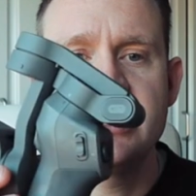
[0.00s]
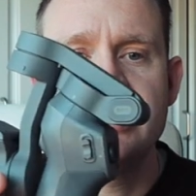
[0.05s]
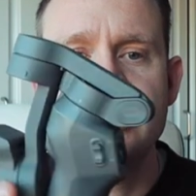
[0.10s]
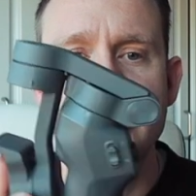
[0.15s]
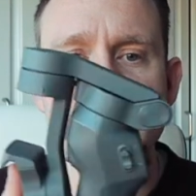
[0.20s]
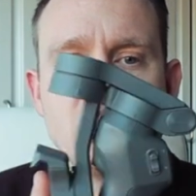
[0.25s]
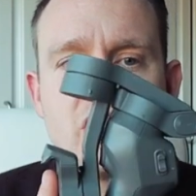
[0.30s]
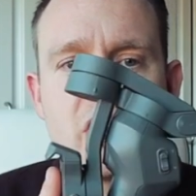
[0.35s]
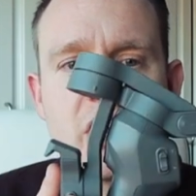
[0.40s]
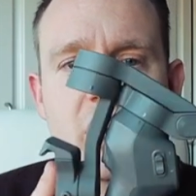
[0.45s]

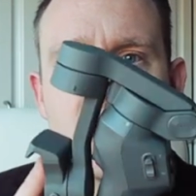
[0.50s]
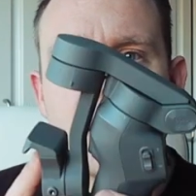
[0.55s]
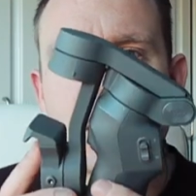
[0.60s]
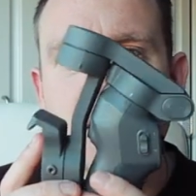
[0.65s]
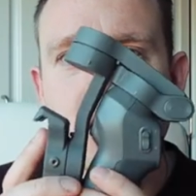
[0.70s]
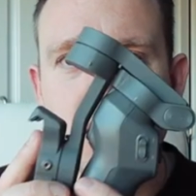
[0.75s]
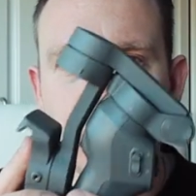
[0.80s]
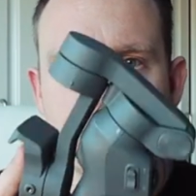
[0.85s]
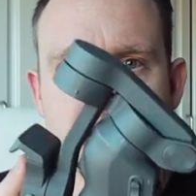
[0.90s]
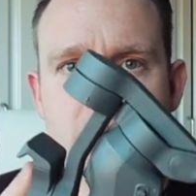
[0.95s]

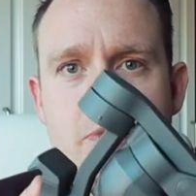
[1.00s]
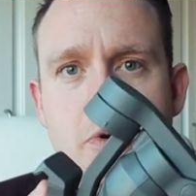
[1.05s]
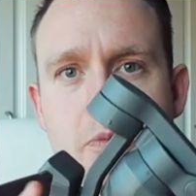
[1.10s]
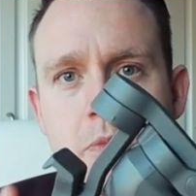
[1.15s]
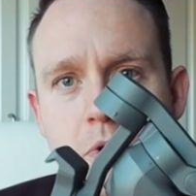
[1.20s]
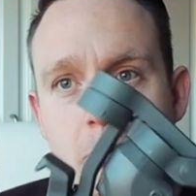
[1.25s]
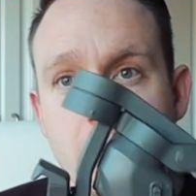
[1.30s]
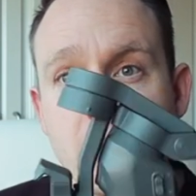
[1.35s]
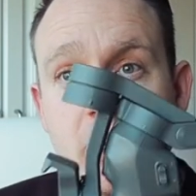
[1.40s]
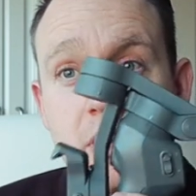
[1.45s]
DJI Osmo
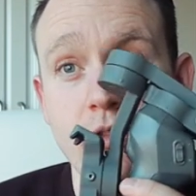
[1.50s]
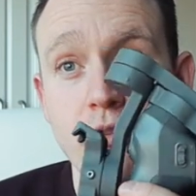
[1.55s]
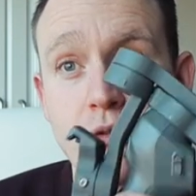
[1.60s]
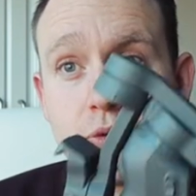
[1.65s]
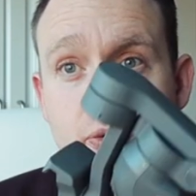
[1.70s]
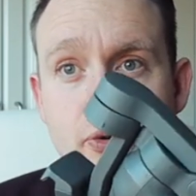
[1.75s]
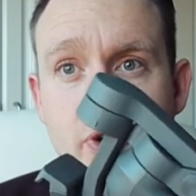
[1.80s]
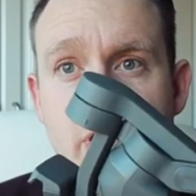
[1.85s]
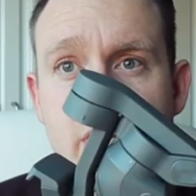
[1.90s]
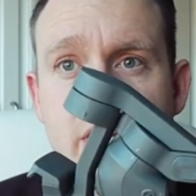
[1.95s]
Mobile
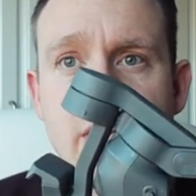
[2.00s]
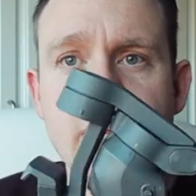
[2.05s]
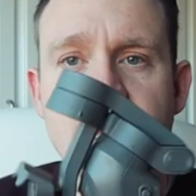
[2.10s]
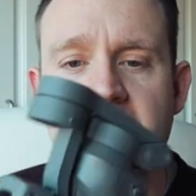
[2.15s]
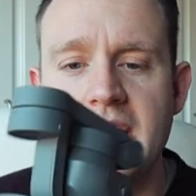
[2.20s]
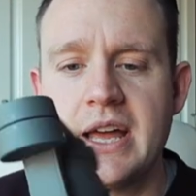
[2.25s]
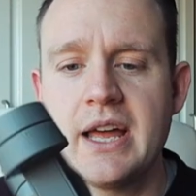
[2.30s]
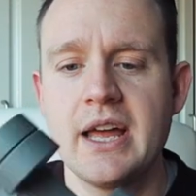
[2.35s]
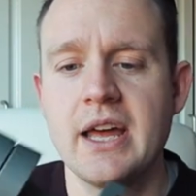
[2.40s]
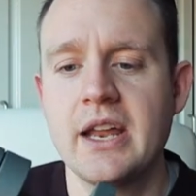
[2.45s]
3,
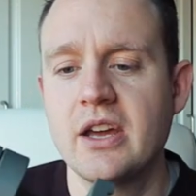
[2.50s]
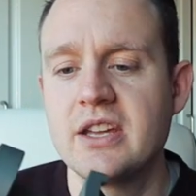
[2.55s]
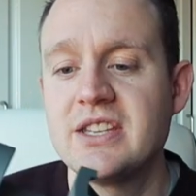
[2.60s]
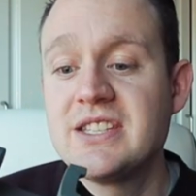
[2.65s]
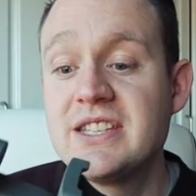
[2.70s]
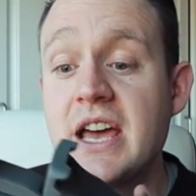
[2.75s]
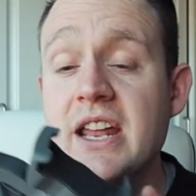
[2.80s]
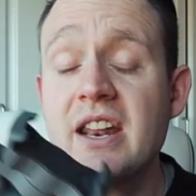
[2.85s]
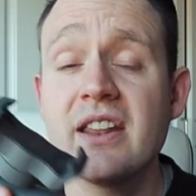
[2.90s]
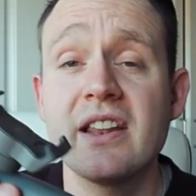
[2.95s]
and I
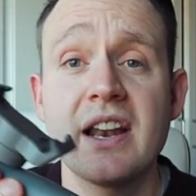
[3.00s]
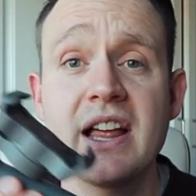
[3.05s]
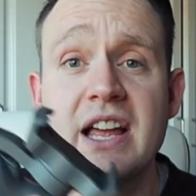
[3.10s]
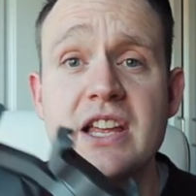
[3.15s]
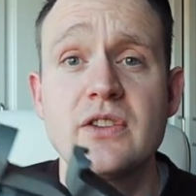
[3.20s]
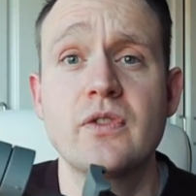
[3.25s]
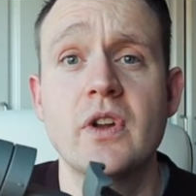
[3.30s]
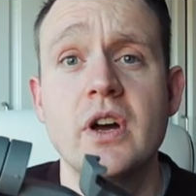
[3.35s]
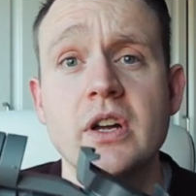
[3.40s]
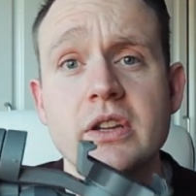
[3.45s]
said in the
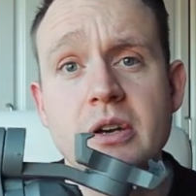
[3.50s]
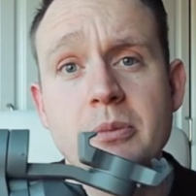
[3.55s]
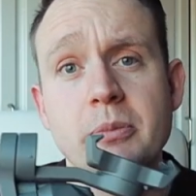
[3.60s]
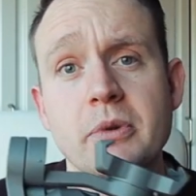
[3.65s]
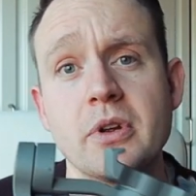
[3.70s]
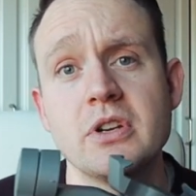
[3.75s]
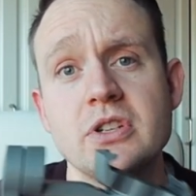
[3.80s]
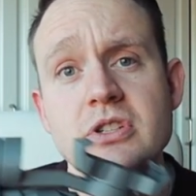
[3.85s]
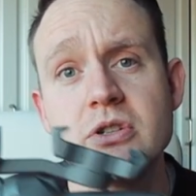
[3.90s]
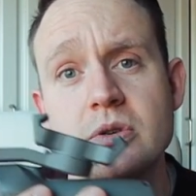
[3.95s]
last vlog that I'm
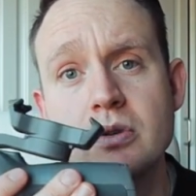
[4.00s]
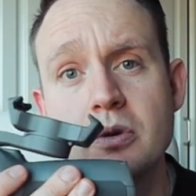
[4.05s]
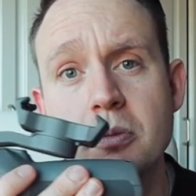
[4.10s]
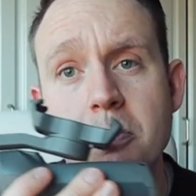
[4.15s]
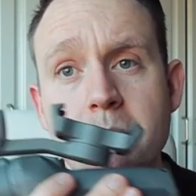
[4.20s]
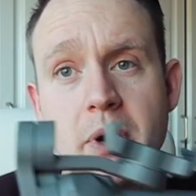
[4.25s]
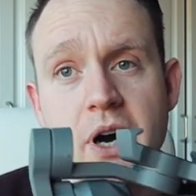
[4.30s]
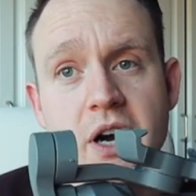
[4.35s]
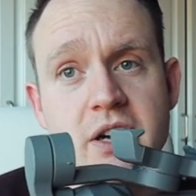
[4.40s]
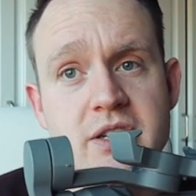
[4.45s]
gonna do an
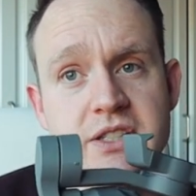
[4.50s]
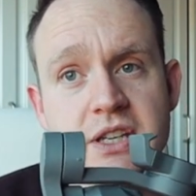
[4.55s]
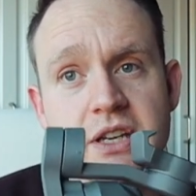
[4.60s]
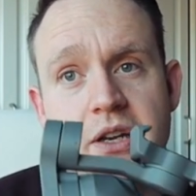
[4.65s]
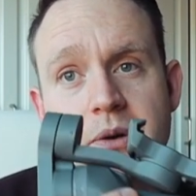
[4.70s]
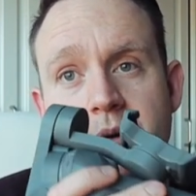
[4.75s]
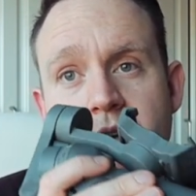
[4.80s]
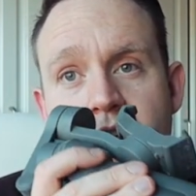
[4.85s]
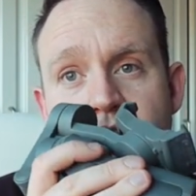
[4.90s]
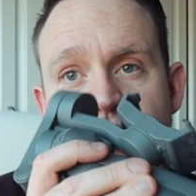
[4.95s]
unboxing and
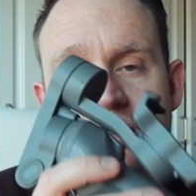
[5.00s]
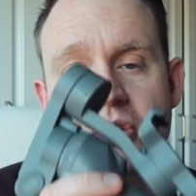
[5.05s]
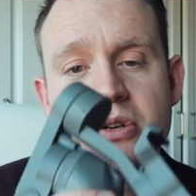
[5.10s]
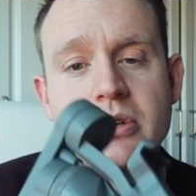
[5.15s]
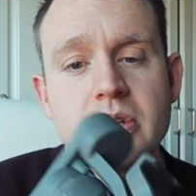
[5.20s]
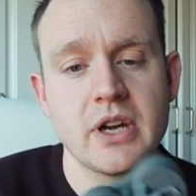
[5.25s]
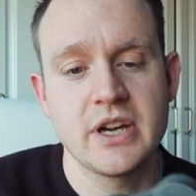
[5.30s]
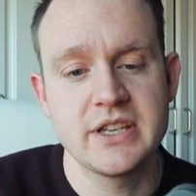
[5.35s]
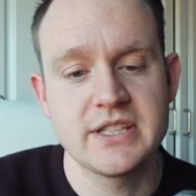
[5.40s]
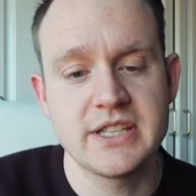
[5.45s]
I'm gonna show
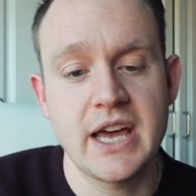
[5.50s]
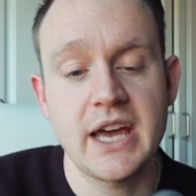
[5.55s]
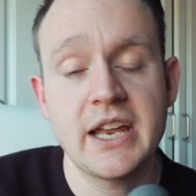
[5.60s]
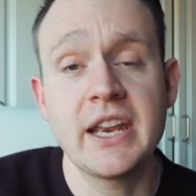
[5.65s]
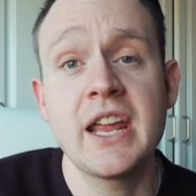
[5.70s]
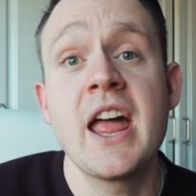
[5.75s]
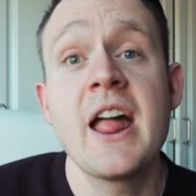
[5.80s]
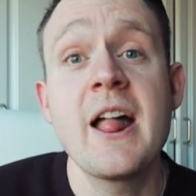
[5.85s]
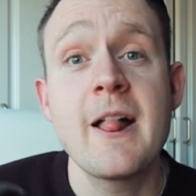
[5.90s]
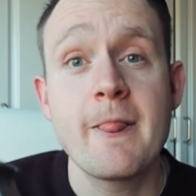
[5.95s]
you guys
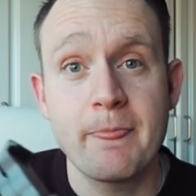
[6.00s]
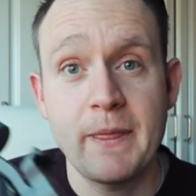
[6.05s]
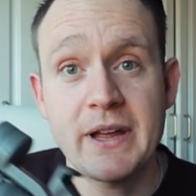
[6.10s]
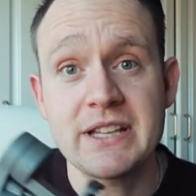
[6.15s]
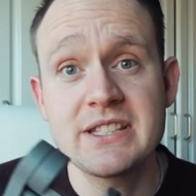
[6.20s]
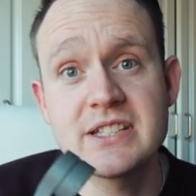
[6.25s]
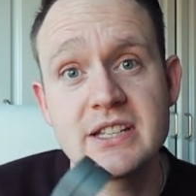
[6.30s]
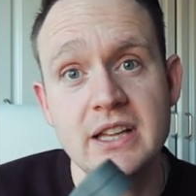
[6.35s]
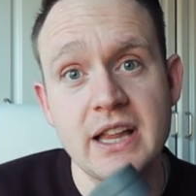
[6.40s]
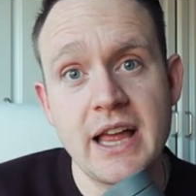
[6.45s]
that.
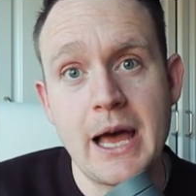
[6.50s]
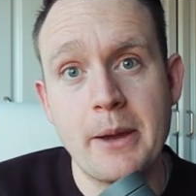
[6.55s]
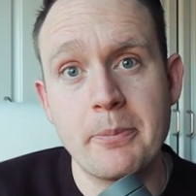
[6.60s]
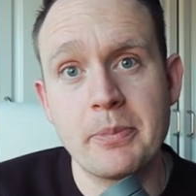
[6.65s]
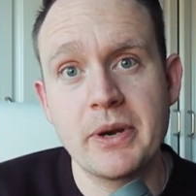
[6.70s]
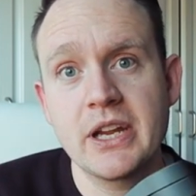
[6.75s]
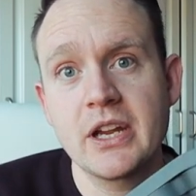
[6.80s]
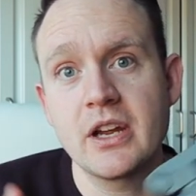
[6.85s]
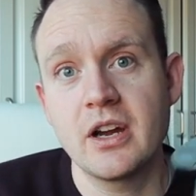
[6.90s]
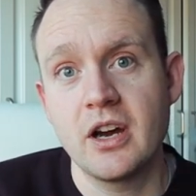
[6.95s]
That's still
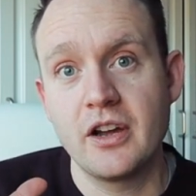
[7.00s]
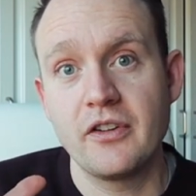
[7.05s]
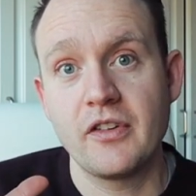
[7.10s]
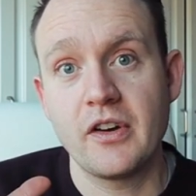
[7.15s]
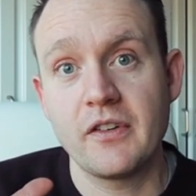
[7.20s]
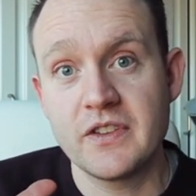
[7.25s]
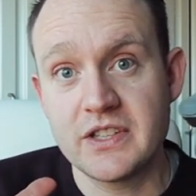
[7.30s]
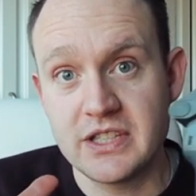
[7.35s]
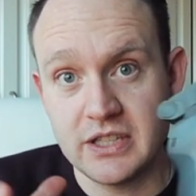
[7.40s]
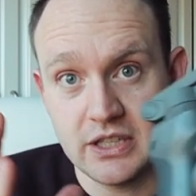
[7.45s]
happening. I've
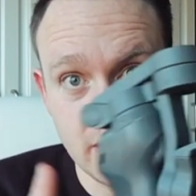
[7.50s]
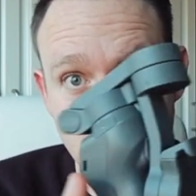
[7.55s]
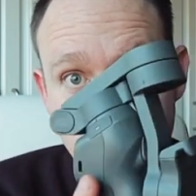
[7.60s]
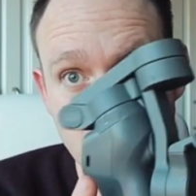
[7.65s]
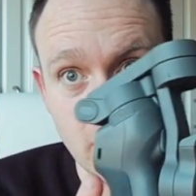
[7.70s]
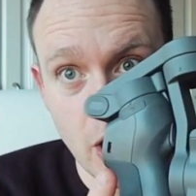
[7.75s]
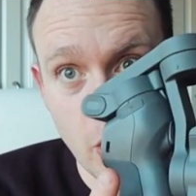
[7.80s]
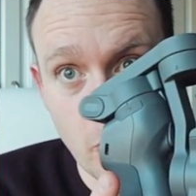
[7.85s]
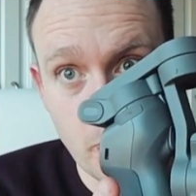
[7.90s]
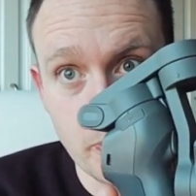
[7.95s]
obviously
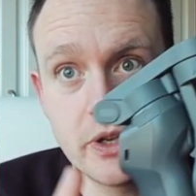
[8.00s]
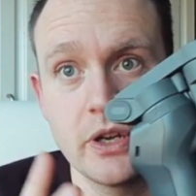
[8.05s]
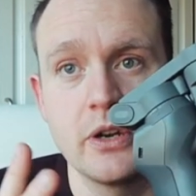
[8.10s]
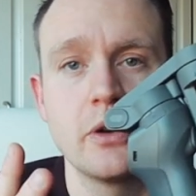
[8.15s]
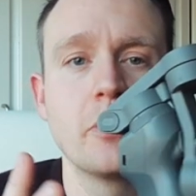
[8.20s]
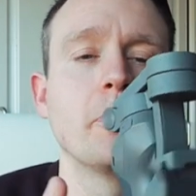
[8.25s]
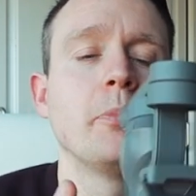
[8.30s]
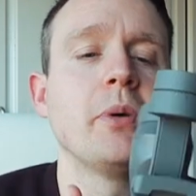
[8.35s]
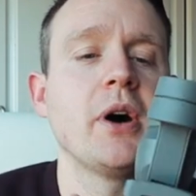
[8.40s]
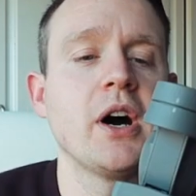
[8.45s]
opened it
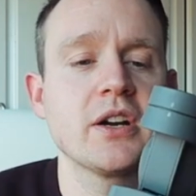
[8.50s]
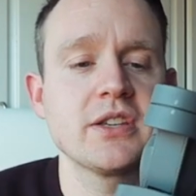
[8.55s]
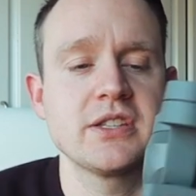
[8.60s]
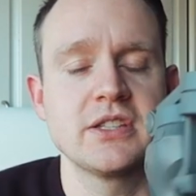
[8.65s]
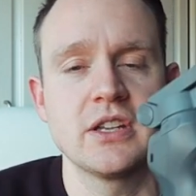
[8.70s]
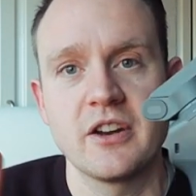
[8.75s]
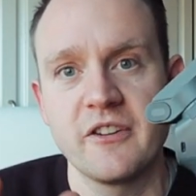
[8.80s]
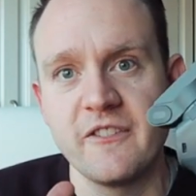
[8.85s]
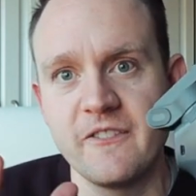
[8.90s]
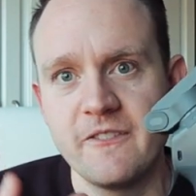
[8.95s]
and unboxed
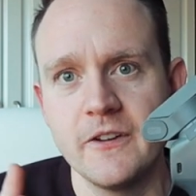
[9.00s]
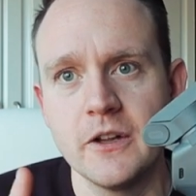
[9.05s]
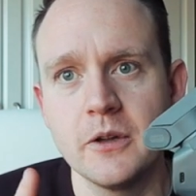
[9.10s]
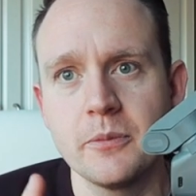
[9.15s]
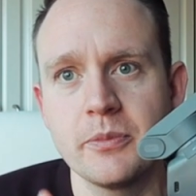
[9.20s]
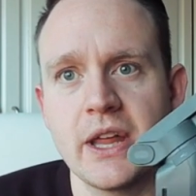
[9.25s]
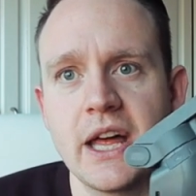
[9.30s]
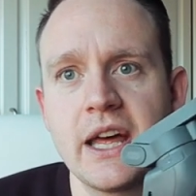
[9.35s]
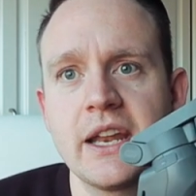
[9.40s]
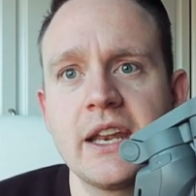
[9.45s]
it. I
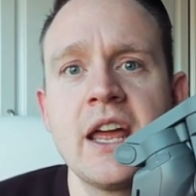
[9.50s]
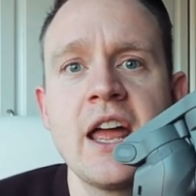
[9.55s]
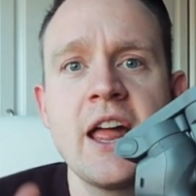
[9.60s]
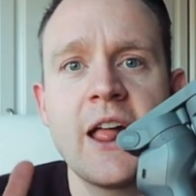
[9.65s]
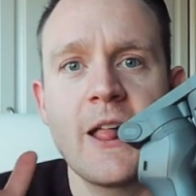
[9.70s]
filmed that.